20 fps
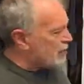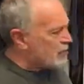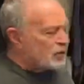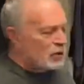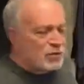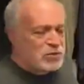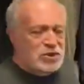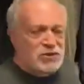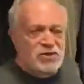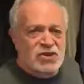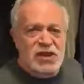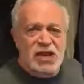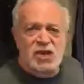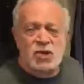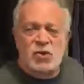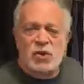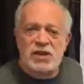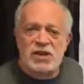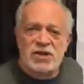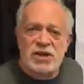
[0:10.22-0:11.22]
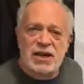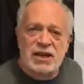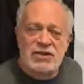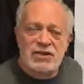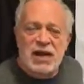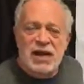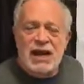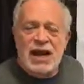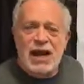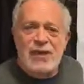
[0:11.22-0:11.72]
in terms of sanctuary cities,
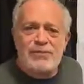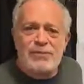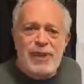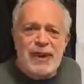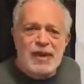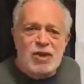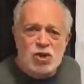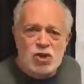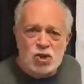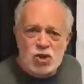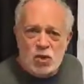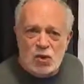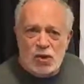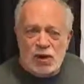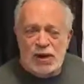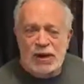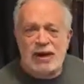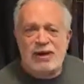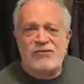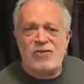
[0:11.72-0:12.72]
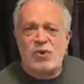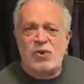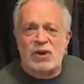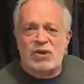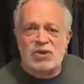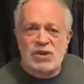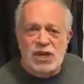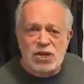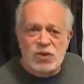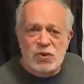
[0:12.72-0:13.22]
make sure if you are a
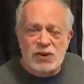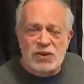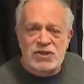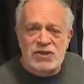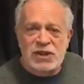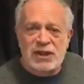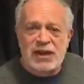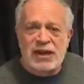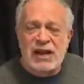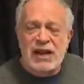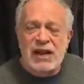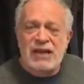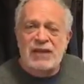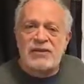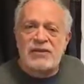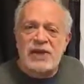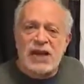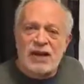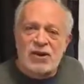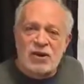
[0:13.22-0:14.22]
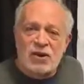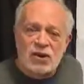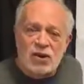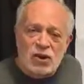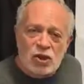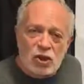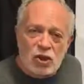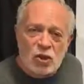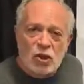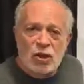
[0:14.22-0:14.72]
sanctuary city that
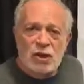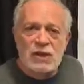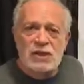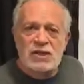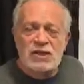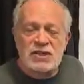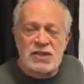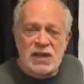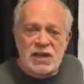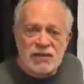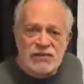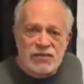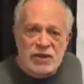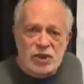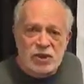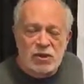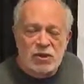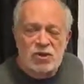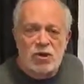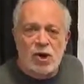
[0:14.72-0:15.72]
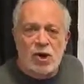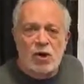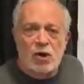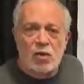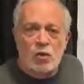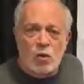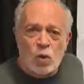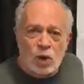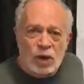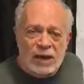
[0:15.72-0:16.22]
your city officials are
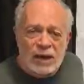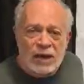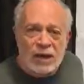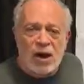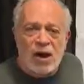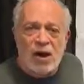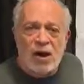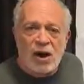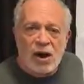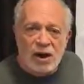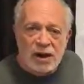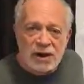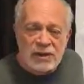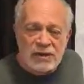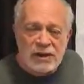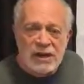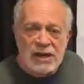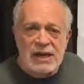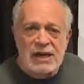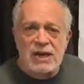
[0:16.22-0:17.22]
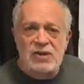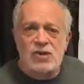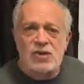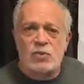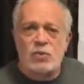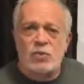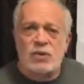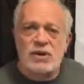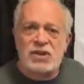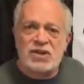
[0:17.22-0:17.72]
working hard to
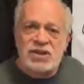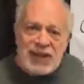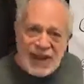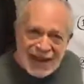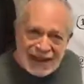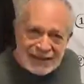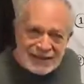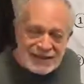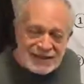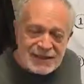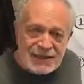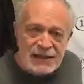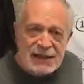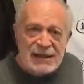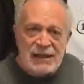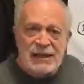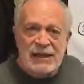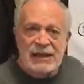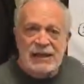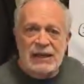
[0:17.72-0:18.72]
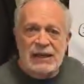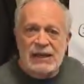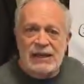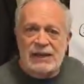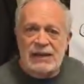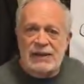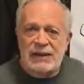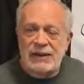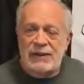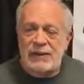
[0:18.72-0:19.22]
protect
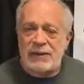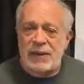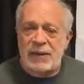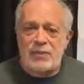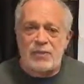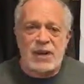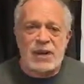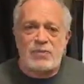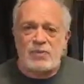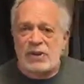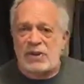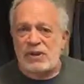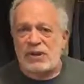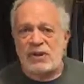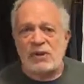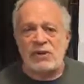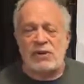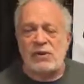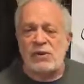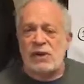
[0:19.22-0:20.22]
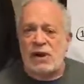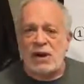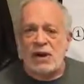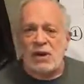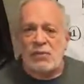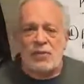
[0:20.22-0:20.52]
people who are